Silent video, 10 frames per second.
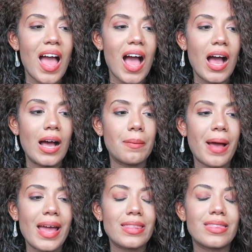
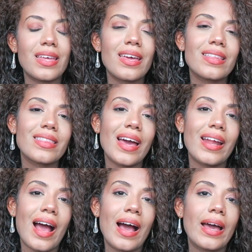I think
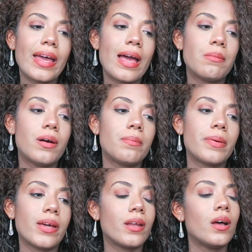that I am a
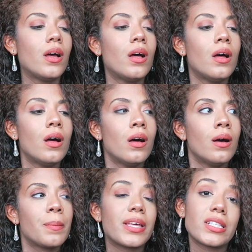bit,
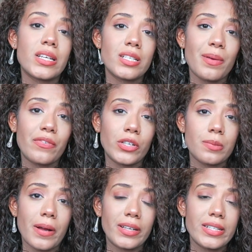because it is my
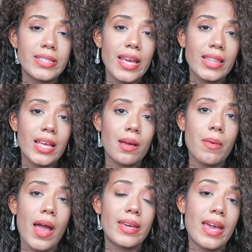first pregnancy, I think
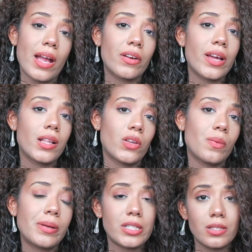I carry a
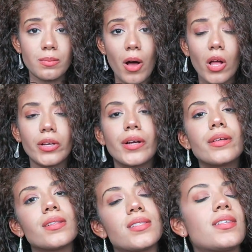little bit
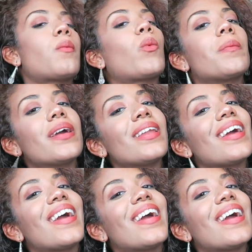smaller than some women,